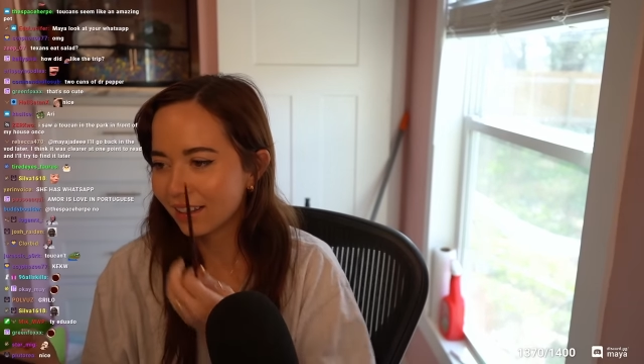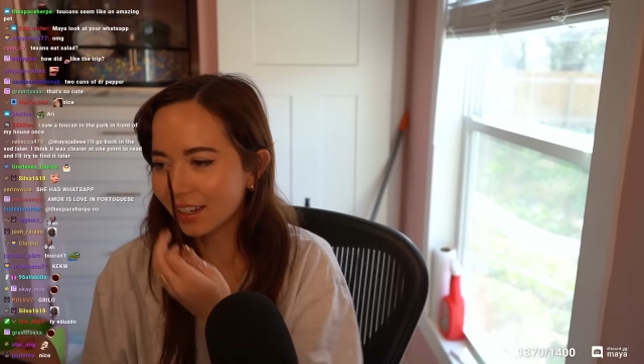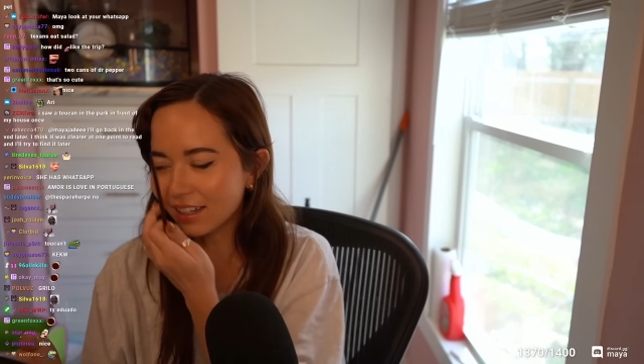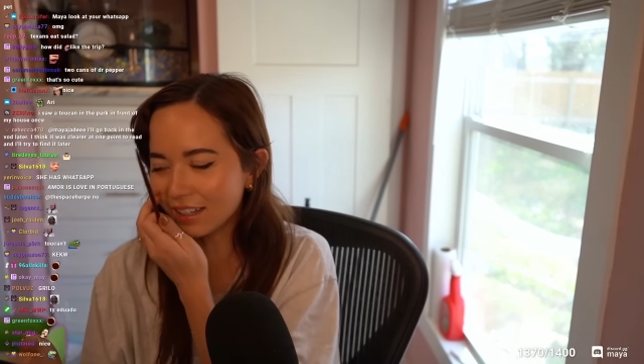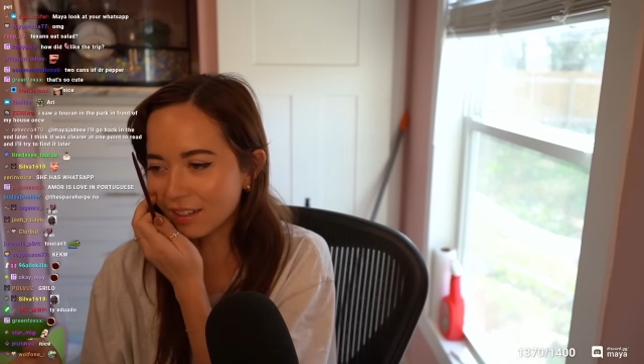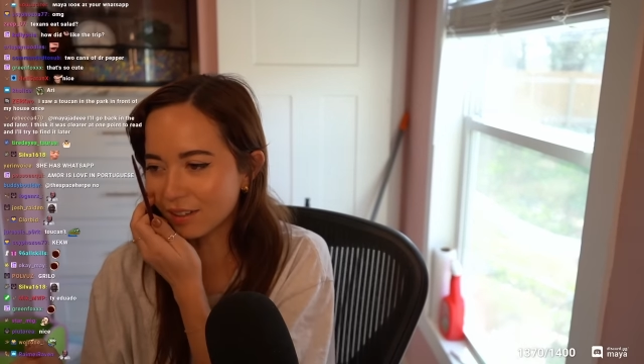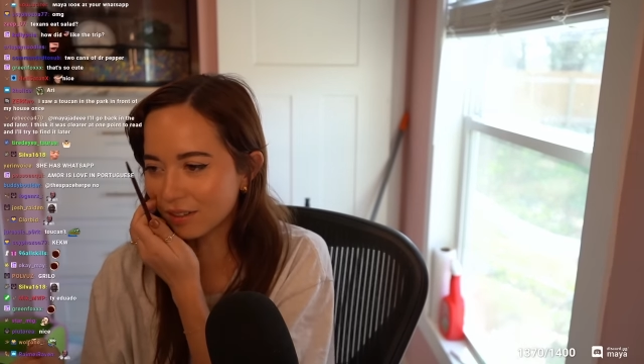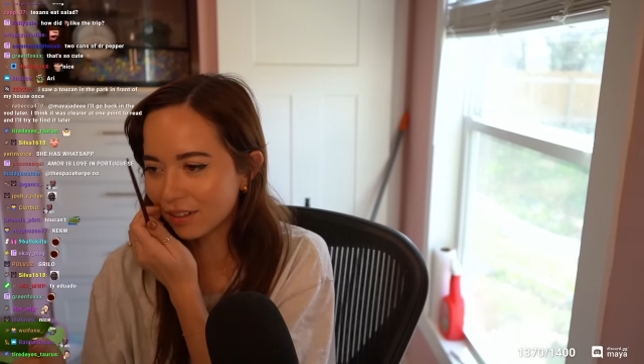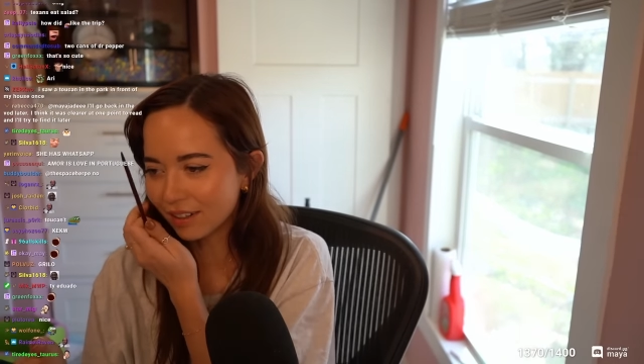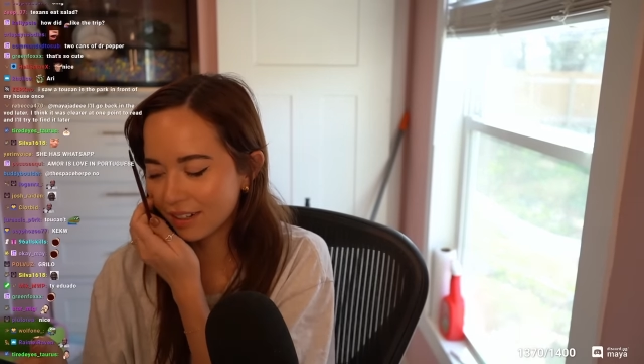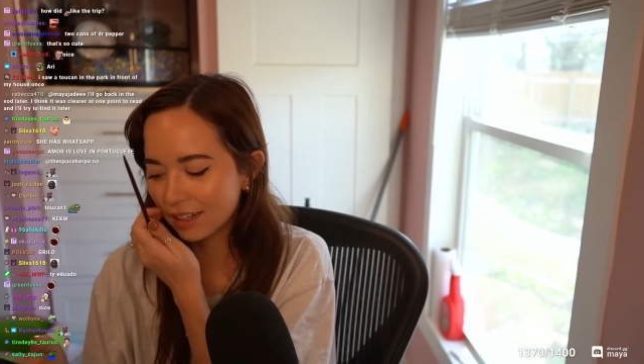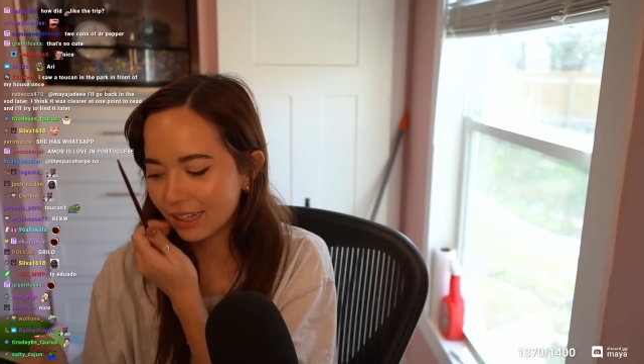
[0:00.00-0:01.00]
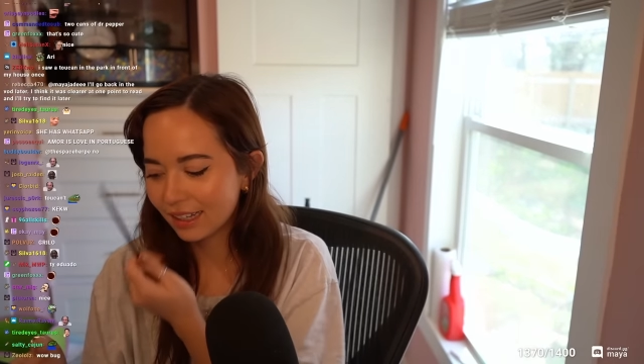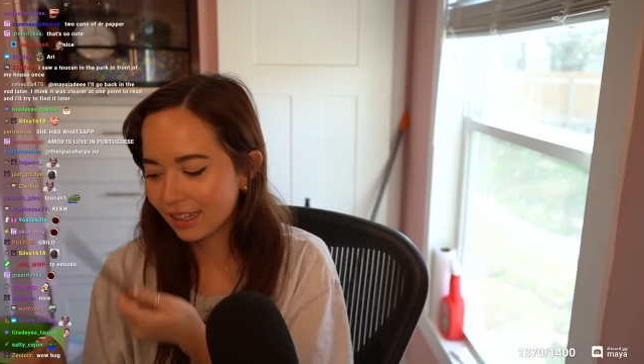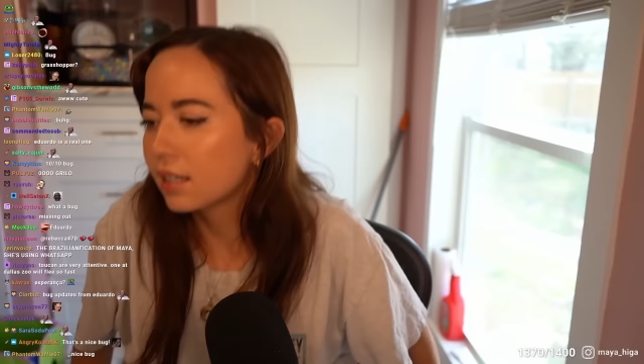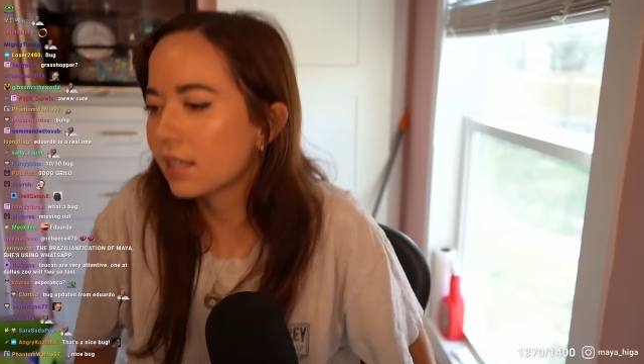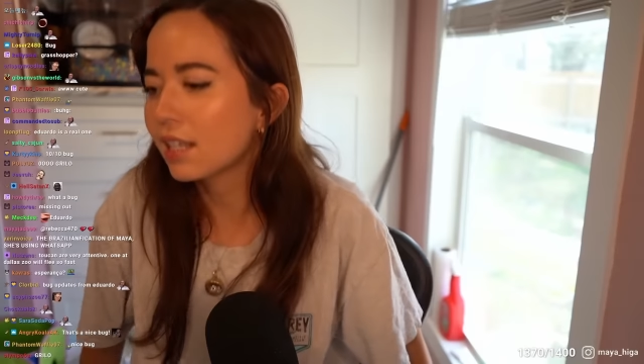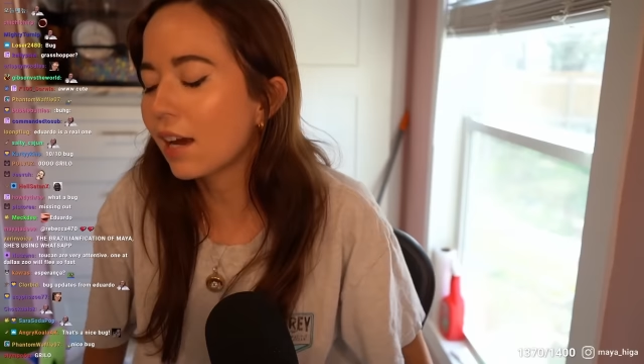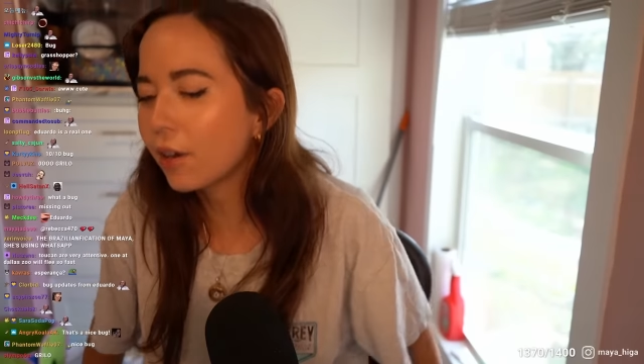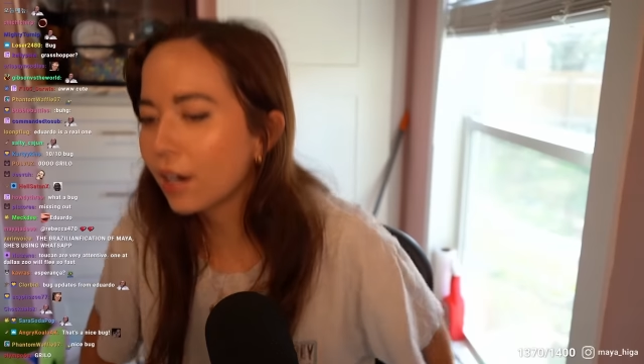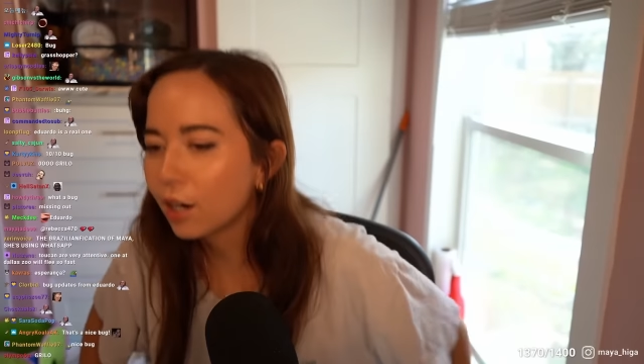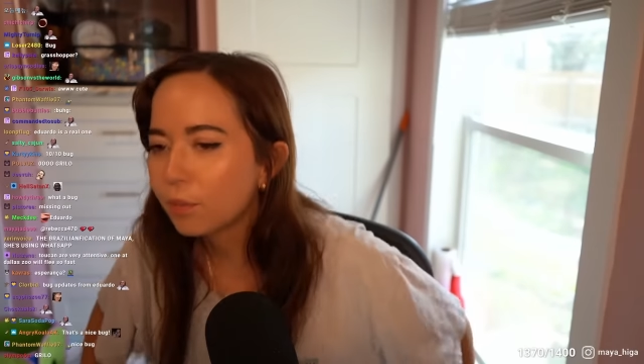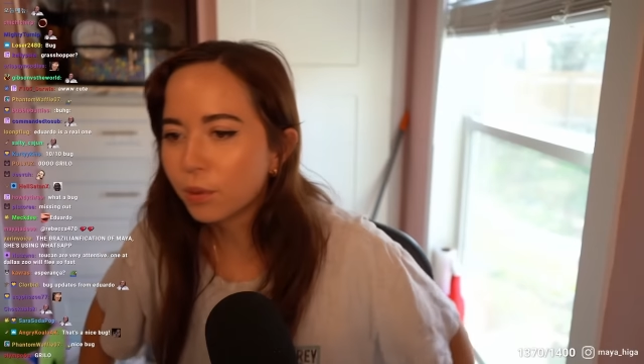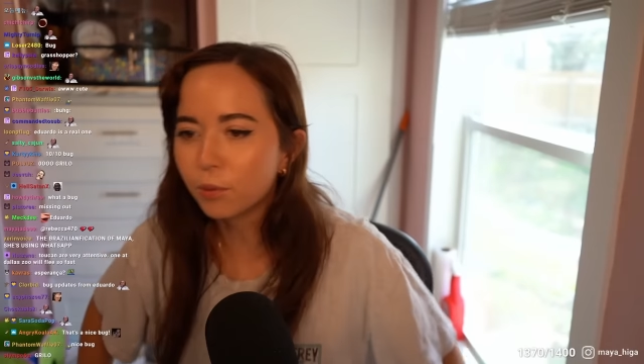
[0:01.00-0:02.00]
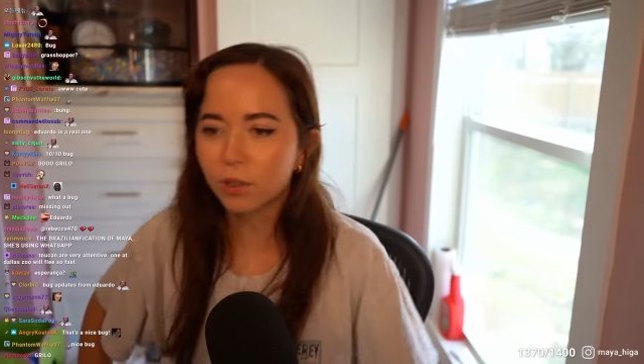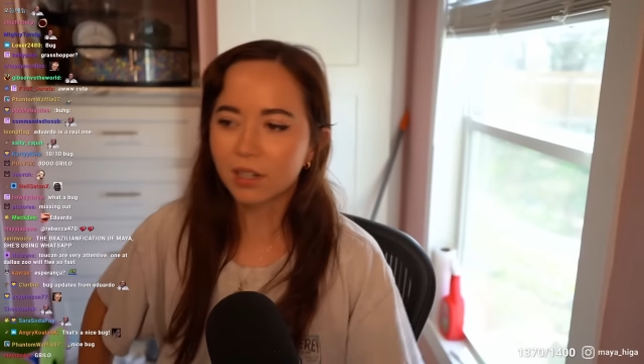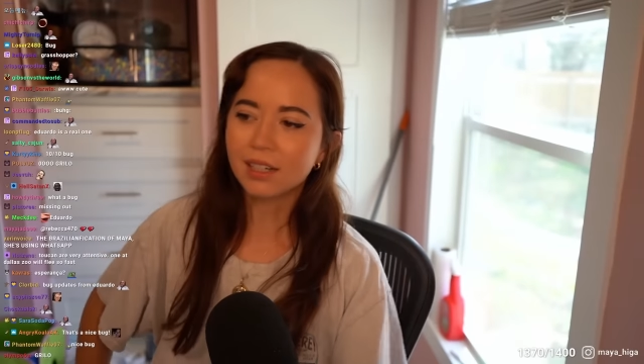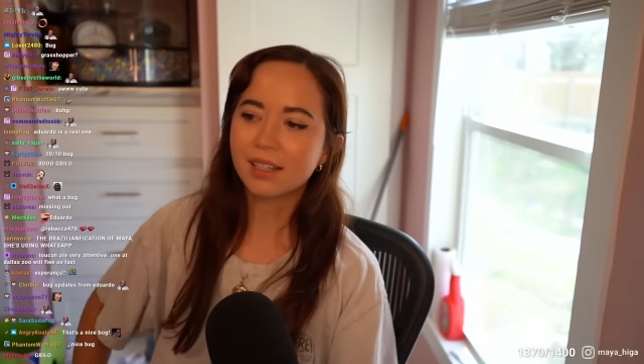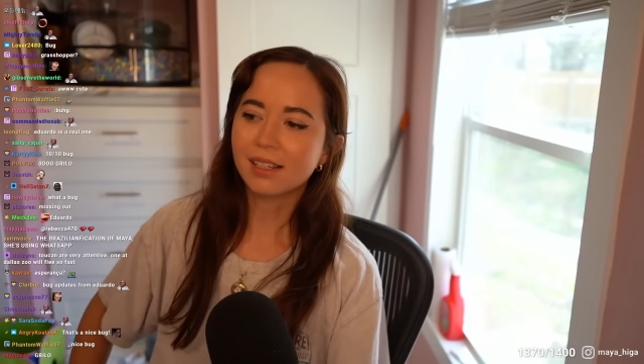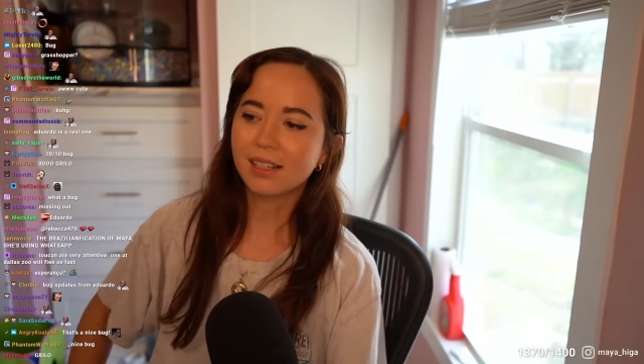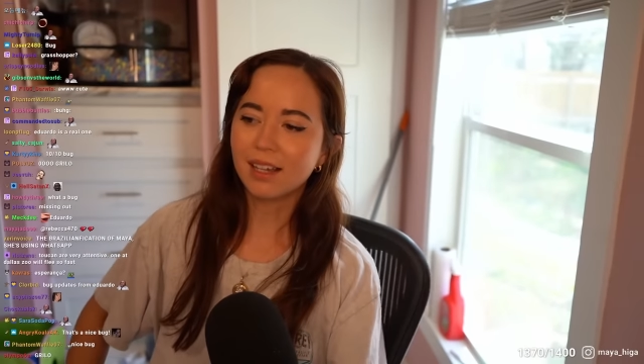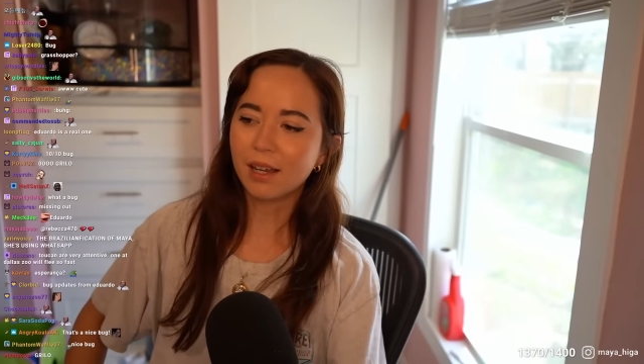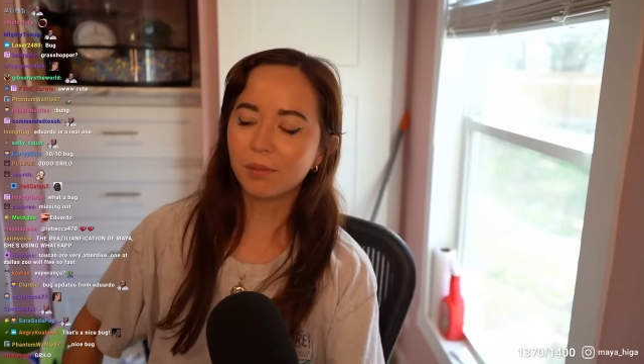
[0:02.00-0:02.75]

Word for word: Thank you. This is how a hairpin works.